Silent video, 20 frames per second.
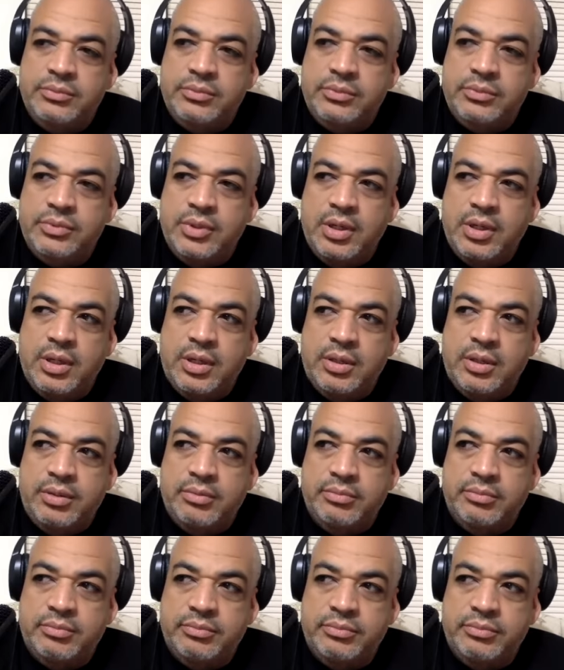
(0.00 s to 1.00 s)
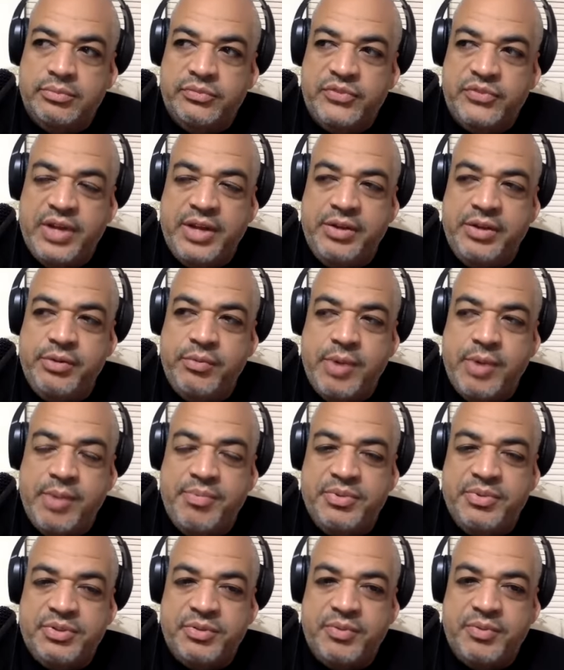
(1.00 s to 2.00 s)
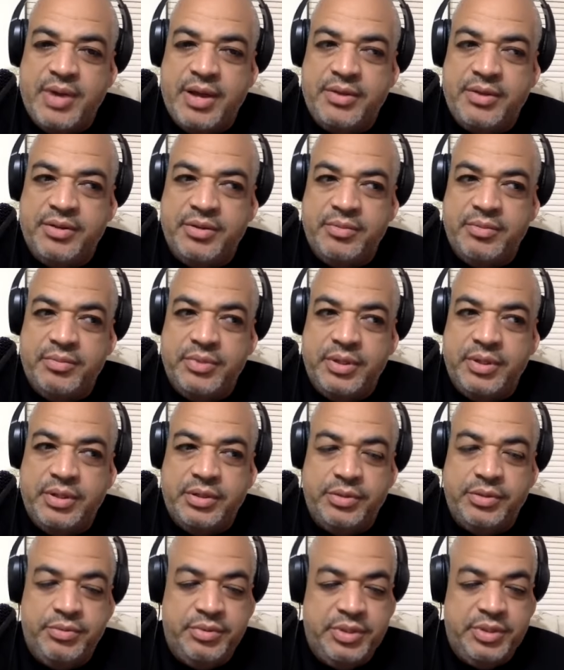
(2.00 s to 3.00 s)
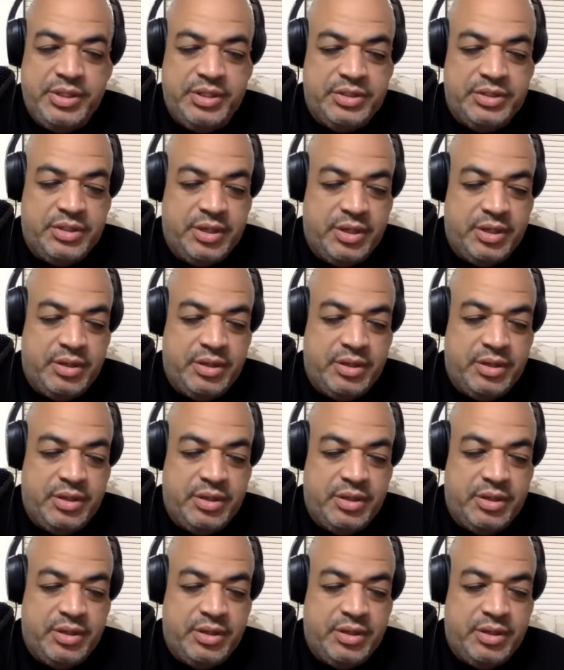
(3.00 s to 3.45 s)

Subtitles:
valued weapons around him, including his